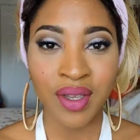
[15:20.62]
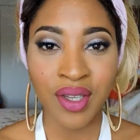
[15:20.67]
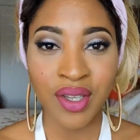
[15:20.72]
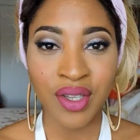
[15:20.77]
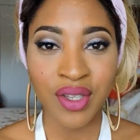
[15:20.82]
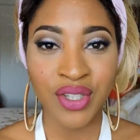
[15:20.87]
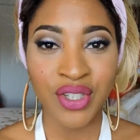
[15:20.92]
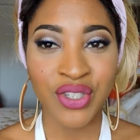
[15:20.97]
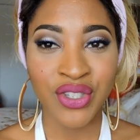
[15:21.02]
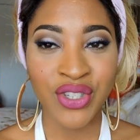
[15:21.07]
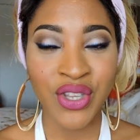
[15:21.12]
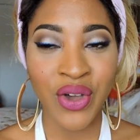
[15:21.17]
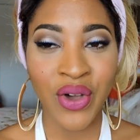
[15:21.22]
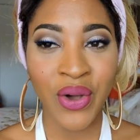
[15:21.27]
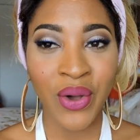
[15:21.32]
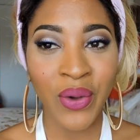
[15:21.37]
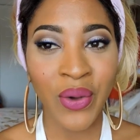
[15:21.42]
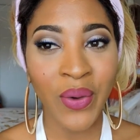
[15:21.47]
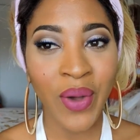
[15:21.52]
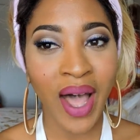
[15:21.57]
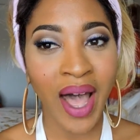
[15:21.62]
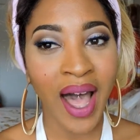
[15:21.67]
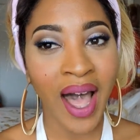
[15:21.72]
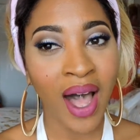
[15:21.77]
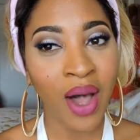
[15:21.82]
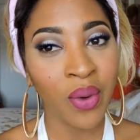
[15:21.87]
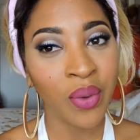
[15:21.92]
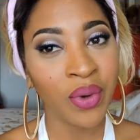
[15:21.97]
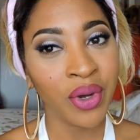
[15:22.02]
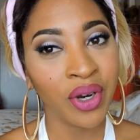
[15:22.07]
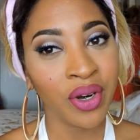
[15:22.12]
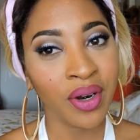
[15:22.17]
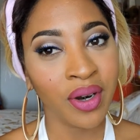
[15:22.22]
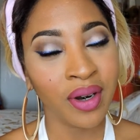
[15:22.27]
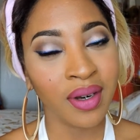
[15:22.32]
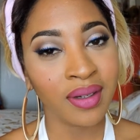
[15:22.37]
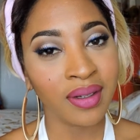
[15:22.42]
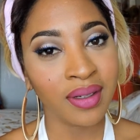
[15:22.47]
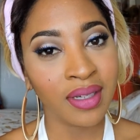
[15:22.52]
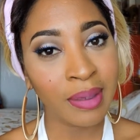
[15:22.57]
So
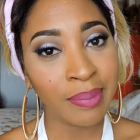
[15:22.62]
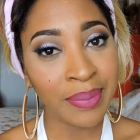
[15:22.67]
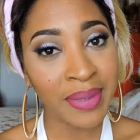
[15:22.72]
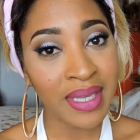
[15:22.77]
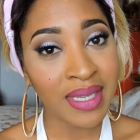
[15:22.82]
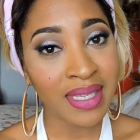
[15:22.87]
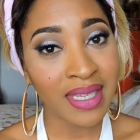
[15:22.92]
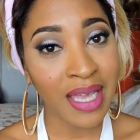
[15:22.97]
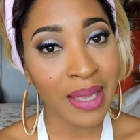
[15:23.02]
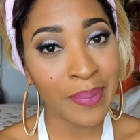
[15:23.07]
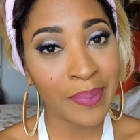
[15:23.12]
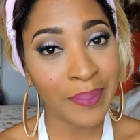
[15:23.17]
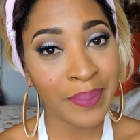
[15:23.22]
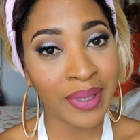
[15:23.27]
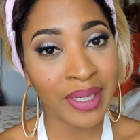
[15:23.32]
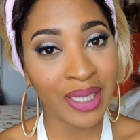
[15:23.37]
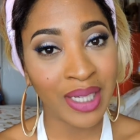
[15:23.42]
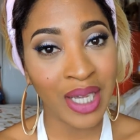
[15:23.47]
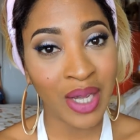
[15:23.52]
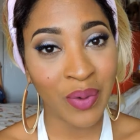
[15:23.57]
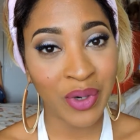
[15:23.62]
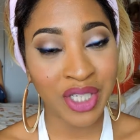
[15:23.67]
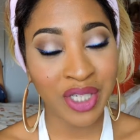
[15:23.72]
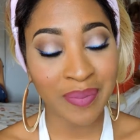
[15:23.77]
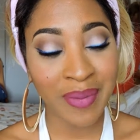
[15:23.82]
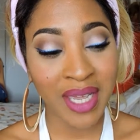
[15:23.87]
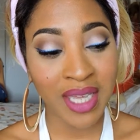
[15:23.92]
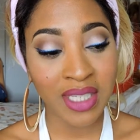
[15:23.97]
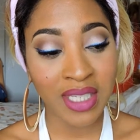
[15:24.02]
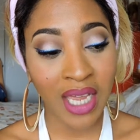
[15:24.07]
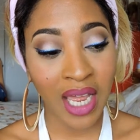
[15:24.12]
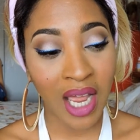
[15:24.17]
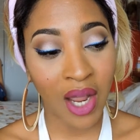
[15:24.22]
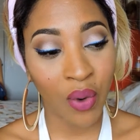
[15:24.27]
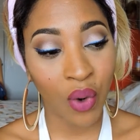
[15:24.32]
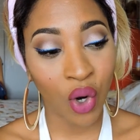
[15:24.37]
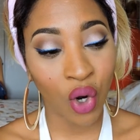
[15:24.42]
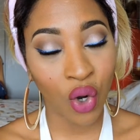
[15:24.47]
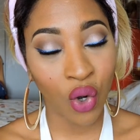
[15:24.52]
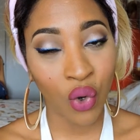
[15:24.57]
our lip is complete, which makes
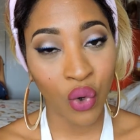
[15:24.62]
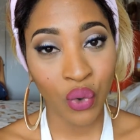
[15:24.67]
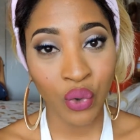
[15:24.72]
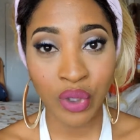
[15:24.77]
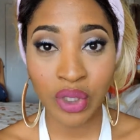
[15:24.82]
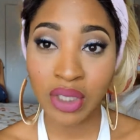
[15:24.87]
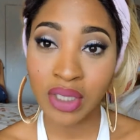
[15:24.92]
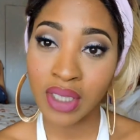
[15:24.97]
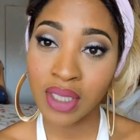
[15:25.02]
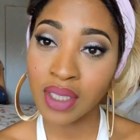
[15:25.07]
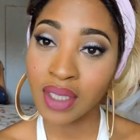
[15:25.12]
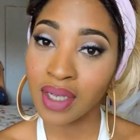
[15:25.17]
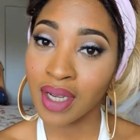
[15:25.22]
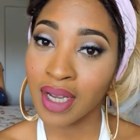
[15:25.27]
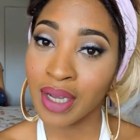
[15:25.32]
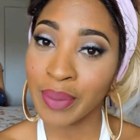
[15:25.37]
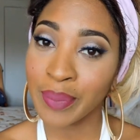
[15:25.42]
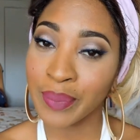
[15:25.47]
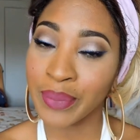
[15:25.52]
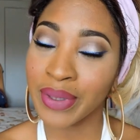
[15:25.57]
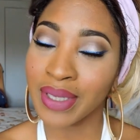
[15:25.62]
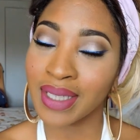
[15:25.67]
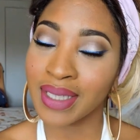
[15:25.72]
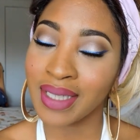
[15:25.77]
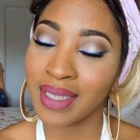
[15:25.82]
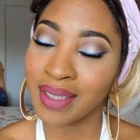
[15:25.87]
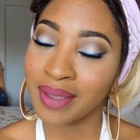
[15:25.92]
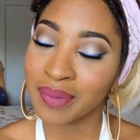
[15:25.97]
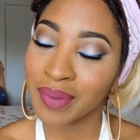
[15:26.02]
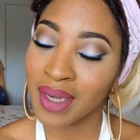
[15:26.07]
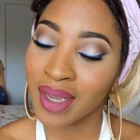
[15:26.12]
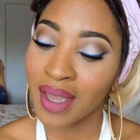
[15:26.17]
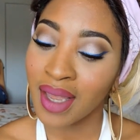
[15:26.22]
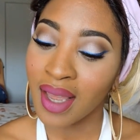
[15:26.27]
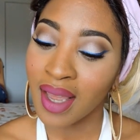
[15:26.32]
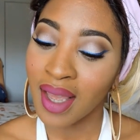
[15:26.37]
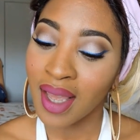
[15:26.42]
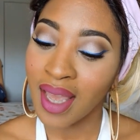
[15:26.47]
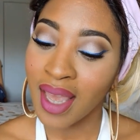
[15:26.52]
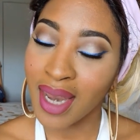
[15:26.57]
our whole look complete.
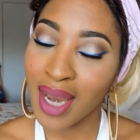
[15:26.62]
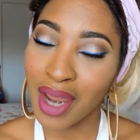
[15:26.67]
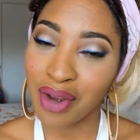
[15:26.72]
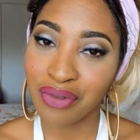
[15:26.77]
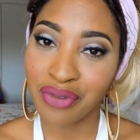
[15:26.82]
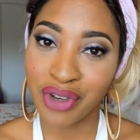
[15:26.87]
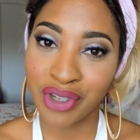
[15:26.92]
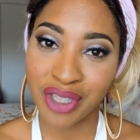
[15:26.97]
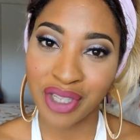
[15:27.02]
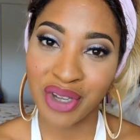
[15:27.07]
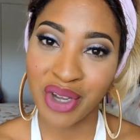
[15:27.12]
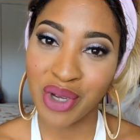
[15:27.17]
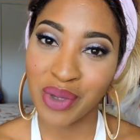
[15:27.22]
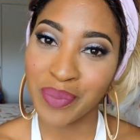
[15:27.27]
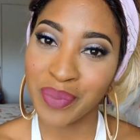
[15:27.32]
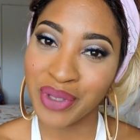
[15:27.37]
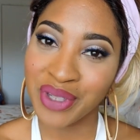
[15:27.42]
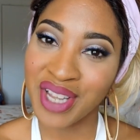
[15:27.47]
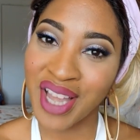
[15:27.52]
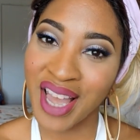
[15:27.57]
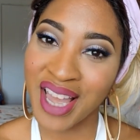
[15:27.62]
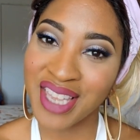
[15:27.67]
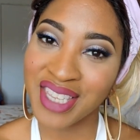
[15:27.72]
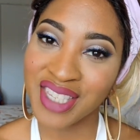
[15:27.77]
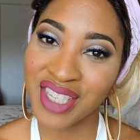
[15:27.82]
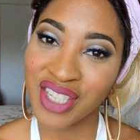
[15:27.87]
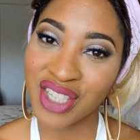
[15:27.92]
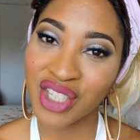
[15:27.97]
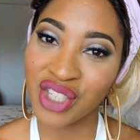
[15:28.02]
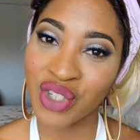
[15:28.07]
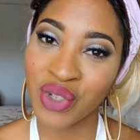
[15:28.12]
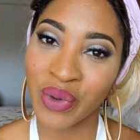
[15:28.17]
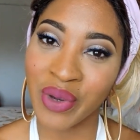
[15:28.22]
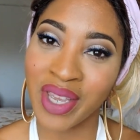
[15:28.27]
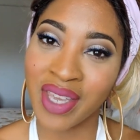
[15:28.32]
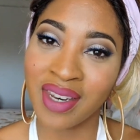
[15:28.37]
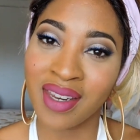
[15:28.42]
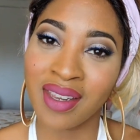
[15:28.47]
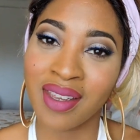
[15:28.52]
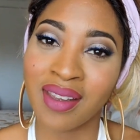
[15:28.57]
and I really hope you guys
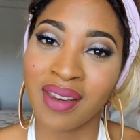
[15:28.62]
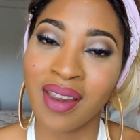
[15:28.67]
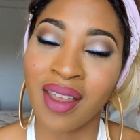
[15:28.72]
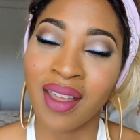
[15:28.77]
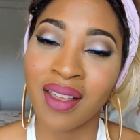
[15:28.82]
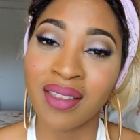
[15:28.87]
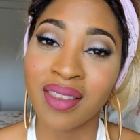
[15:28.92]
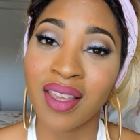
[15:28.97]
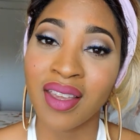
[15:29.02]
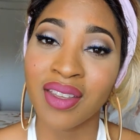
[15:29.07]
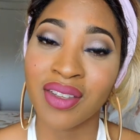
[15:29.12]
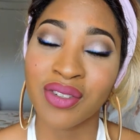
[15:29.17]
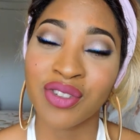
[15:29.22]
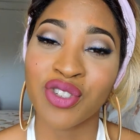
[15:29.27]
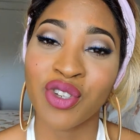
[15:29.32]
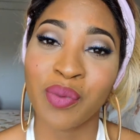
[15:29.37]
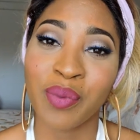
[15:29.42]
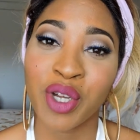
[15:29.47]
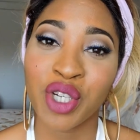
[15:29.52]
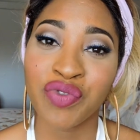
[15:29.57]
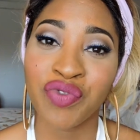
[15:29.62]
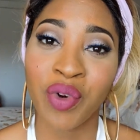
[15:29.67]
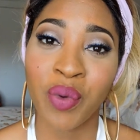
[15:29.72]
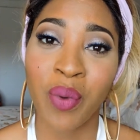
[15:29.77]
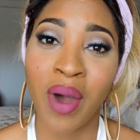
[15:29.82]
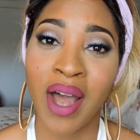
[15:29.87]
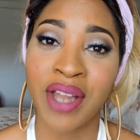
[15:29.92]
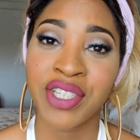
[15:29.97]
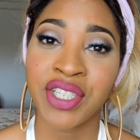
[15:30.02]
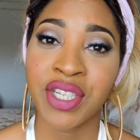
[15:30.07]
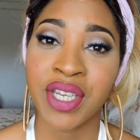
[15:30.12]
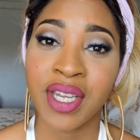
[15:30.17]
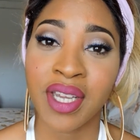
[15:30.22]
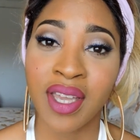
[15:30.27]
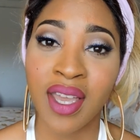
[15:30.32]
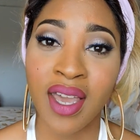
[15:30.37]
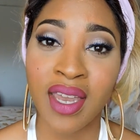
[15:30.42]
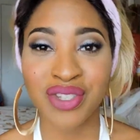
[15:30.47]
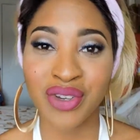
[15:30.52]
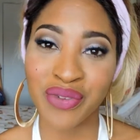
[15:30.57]
enjoyed it. Thank you so much for watching.
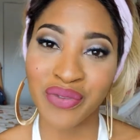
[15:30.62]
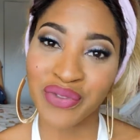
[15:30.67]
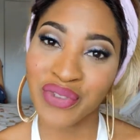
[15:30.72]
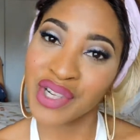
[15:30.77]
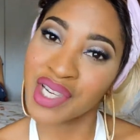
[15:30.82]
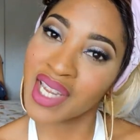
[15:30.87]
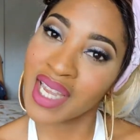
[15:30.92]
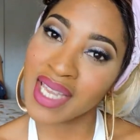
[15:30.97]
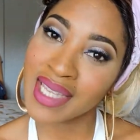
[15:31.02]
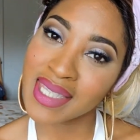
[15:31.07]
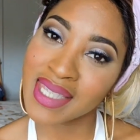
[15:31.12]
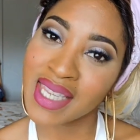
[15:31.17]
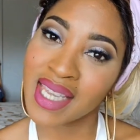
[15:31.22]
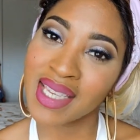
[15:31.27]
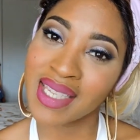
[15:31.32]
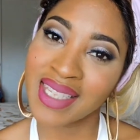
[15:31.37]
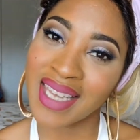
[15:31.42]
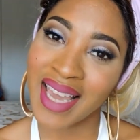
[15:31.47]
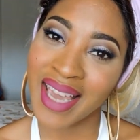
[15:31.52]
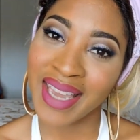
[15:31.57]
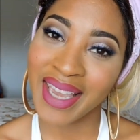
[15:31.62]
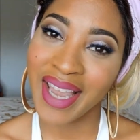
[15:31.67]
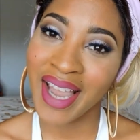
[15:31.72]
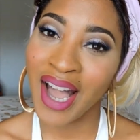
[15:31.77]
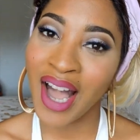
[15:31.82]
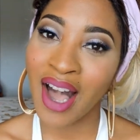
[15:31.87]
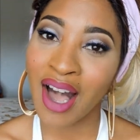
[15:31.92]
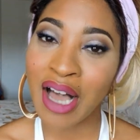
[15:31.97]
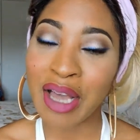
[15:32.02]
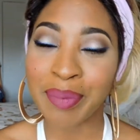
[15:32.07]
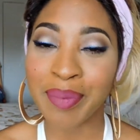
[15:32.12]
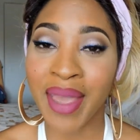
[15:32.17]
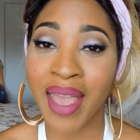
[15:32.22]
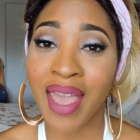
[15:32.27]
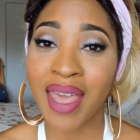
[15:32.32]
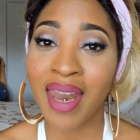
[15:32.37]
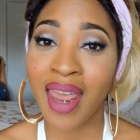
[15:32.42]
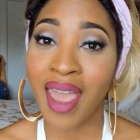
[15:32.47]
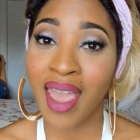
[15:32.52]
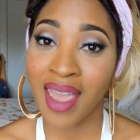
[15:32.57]
Again, don't forget to like,
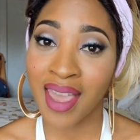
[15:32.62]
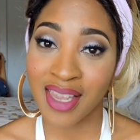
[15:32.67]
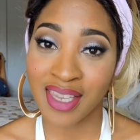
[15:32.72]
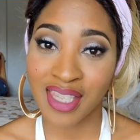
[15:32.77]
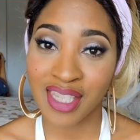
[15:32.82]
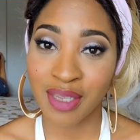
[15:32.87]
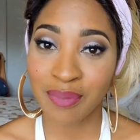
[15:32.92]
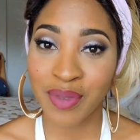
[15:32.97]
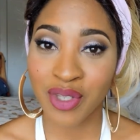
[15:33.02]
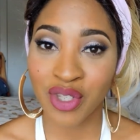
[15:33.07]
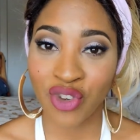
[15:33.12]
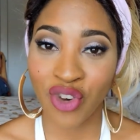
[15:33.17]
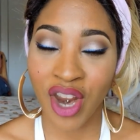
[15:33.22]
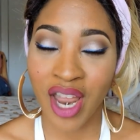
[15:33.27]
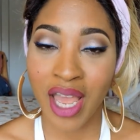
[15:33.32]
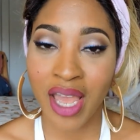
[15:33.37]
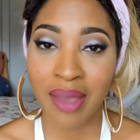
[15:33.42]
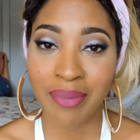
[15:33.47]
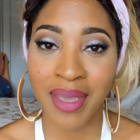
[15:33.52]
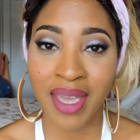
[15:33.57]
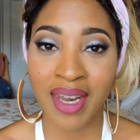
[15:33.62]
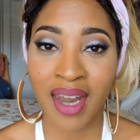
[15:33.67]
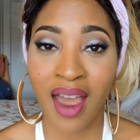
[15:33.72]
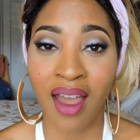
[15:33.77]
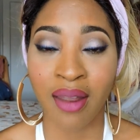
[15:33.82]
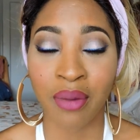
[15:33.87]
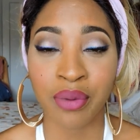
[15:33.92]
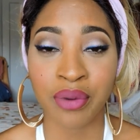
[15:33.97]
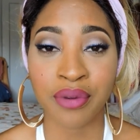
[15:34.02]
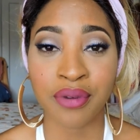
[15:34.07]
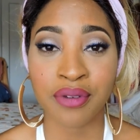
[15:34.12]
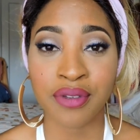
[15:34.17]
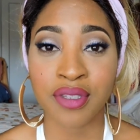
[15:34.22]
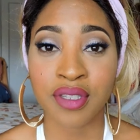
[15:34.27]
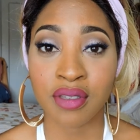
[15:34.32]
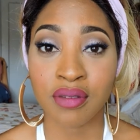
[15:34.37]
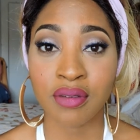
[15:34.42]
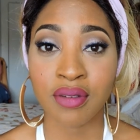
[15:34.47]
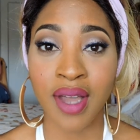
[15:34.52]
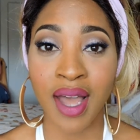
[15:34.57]
comment, and subscribe, and I will
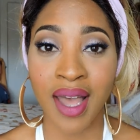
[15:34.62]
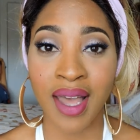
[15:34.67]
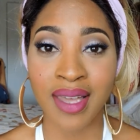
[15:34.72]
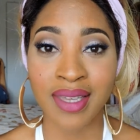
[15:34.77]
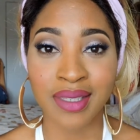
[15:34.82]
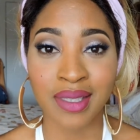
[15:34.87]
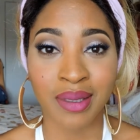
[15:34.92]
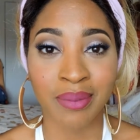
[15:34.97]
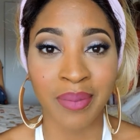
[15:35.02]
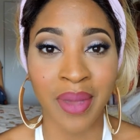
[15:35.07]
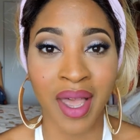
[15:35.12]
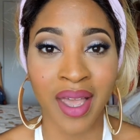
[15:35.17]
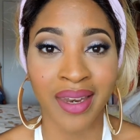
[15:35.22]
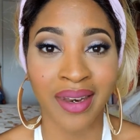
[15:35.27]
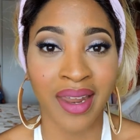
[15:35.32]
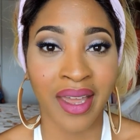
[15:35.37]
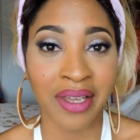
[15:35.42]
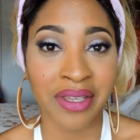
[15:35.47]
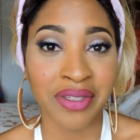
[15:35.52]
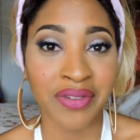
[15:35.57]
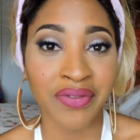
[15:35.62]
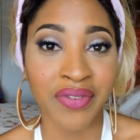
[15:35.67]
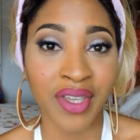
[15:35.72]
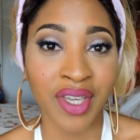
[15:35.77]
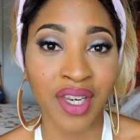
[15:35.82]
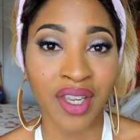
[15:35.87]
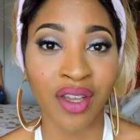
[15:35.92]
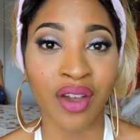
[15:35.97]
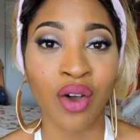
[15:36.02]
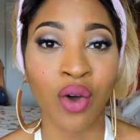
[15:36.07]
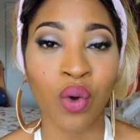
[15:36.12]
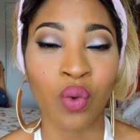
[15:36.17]
see you guys in my next video.